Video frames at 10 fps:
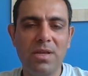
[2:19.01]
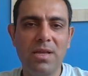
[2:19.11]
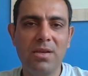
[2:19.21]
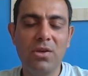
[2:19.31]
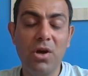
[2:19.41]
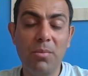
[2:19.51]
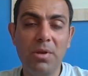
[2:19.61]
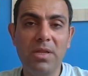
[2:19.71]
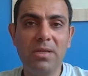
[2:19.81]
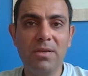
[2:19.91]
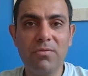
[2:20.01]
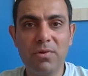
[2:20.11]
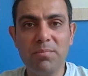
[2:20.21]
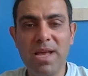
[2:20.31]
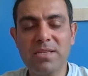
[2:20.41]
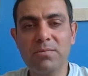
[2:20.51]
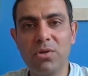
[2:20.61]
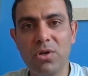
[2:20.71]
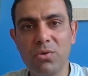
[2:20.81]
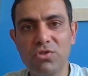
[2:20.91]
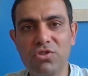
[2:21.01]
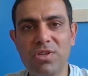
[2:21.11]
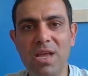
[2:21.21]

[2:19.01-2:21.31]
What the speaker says: And normally, different basketball coaches